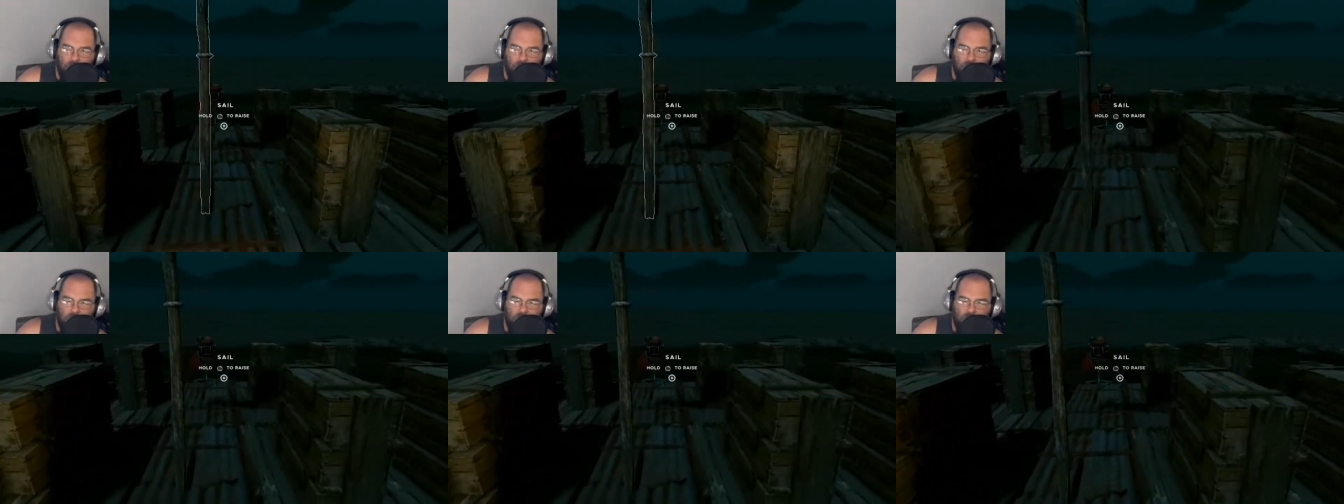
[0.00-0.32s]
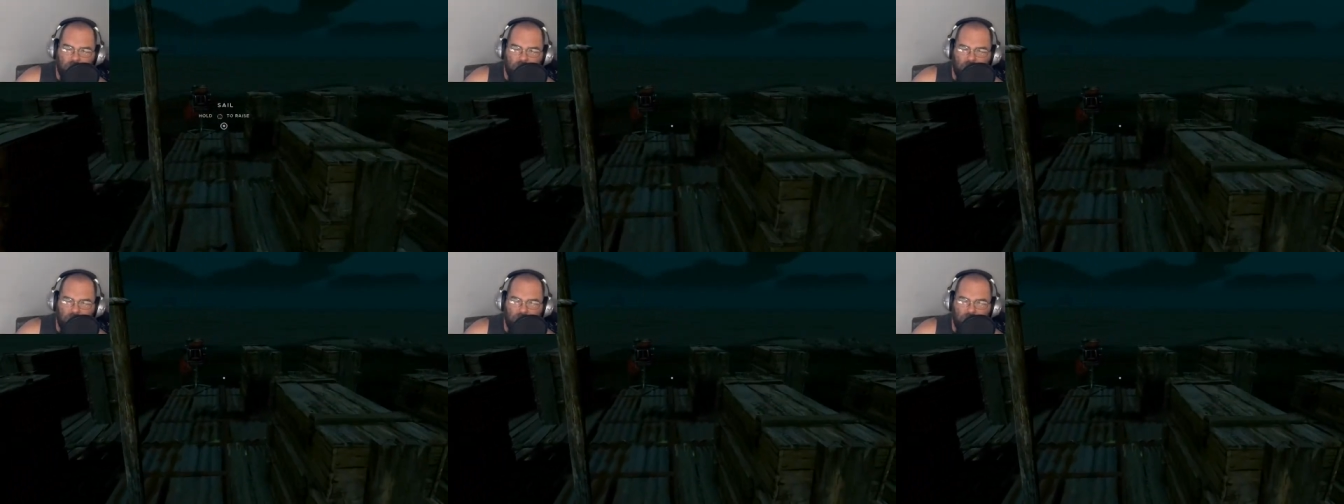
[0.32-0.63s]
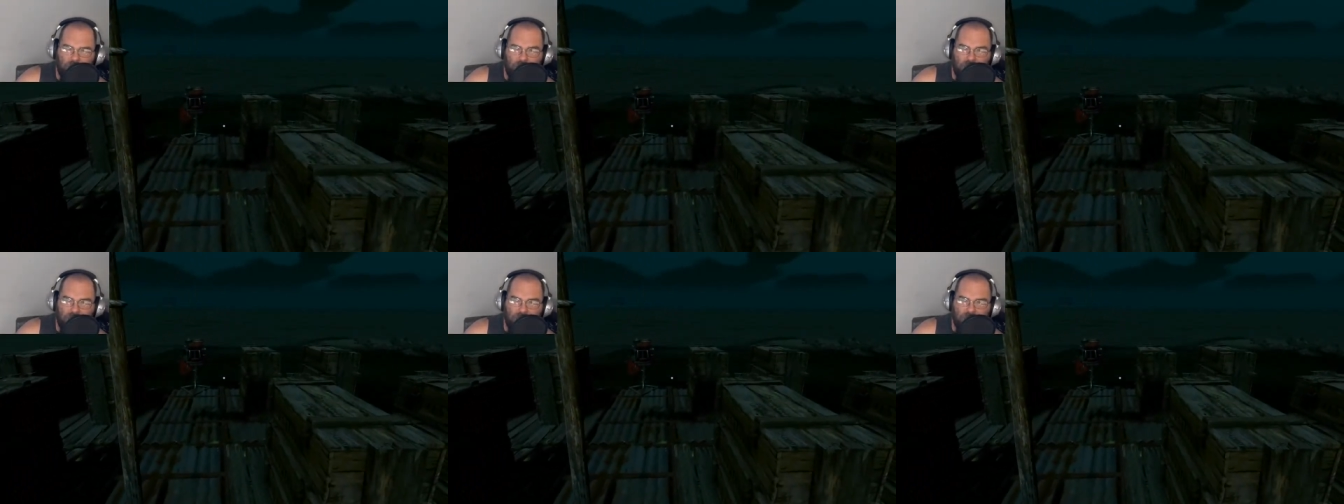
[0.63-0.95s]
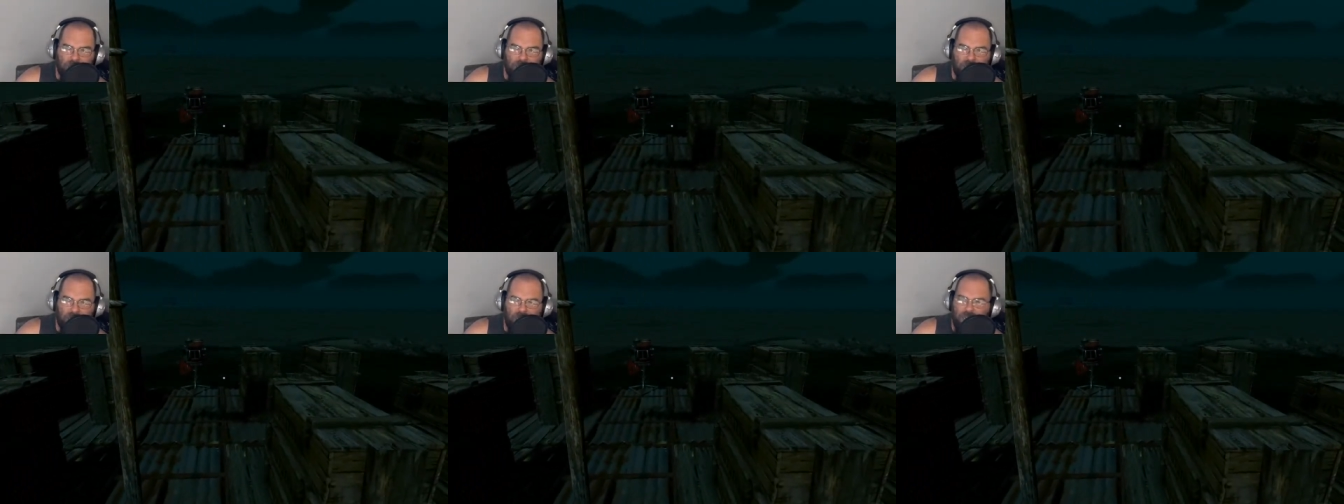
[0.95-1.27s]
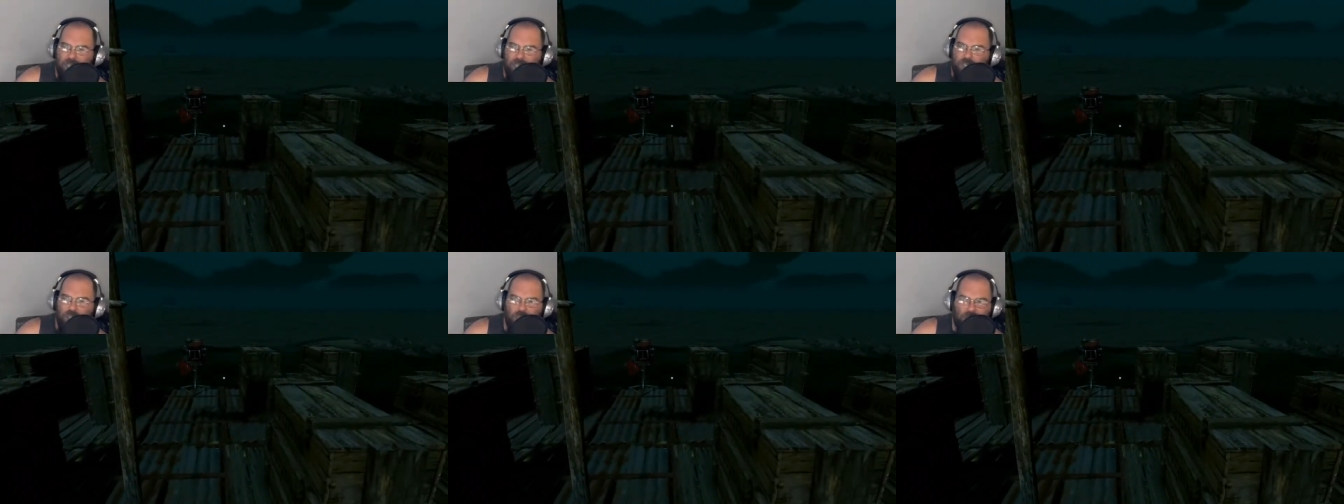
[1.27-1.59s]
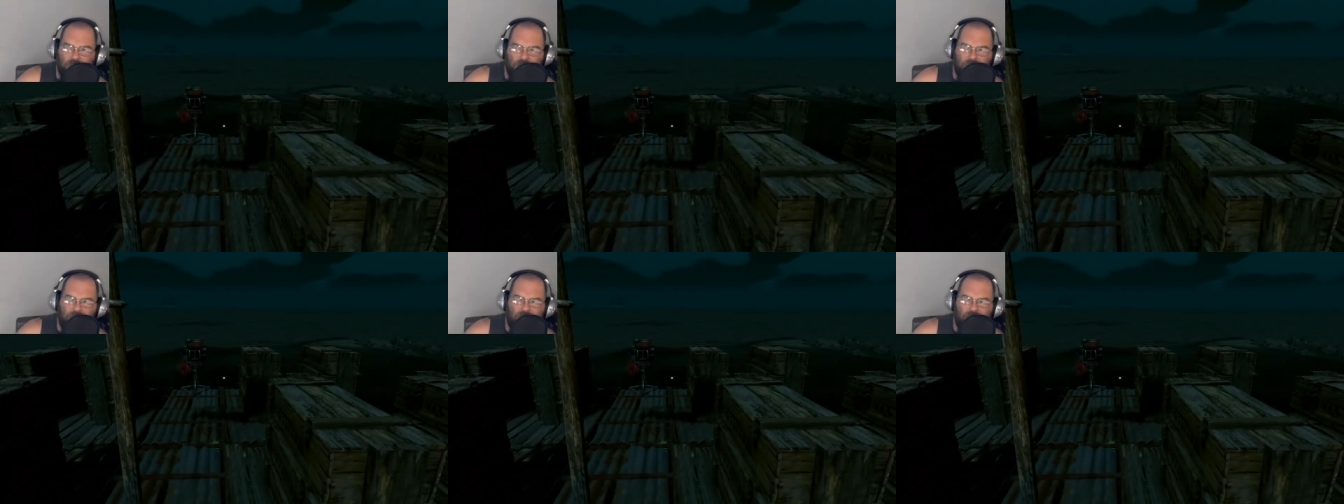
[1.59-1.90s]
Yeah, I think it's lashing
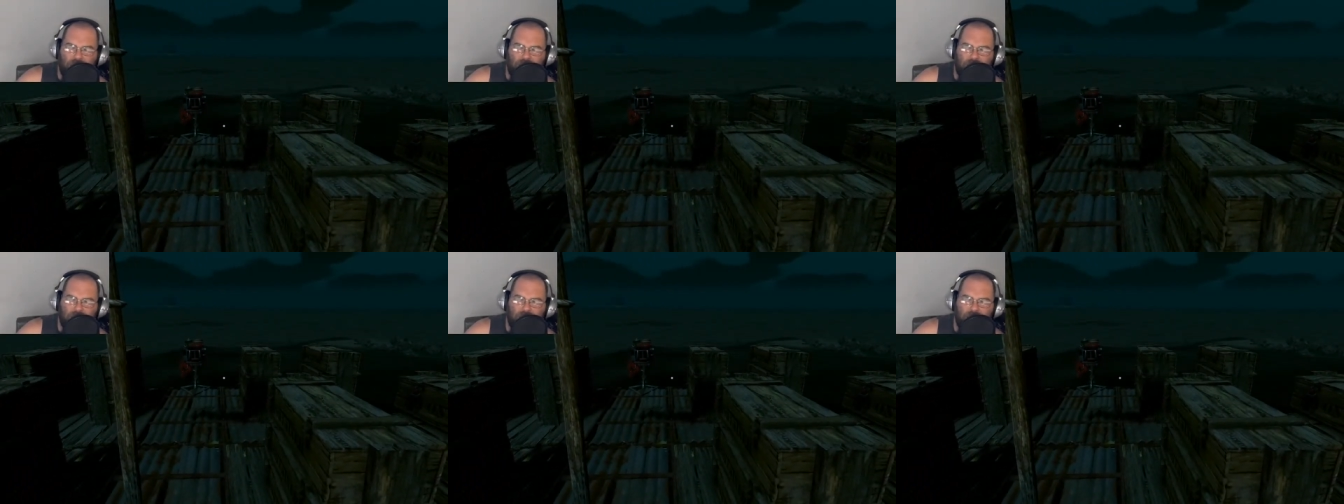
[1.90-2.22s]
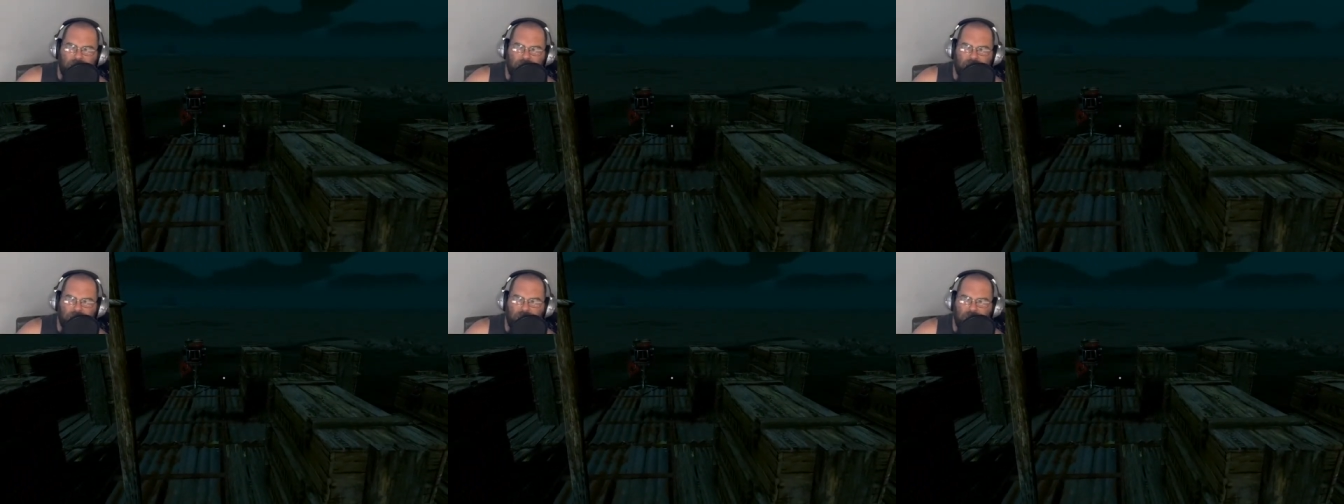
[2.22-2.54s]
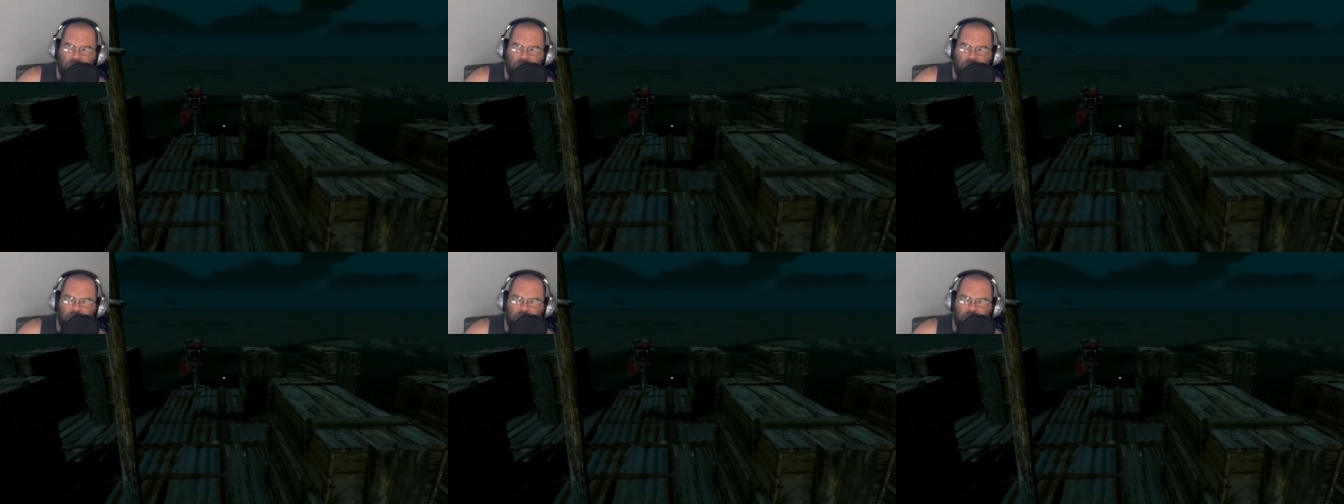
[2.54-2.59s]
and...